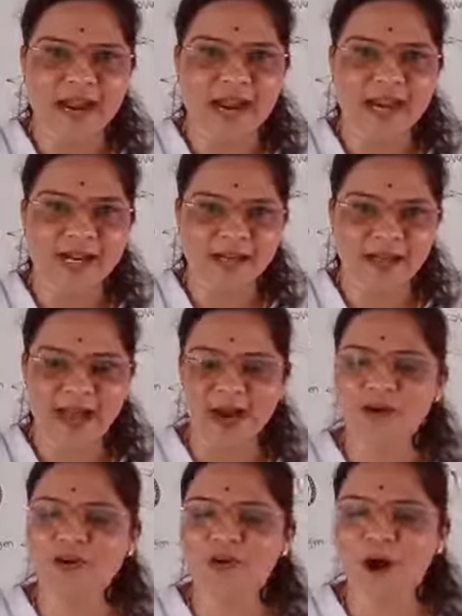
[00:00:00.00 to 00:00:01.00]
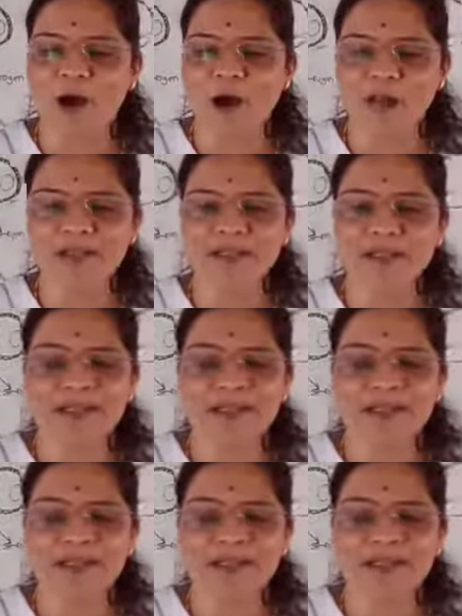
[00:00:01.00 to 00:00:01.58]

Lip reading: I have drawn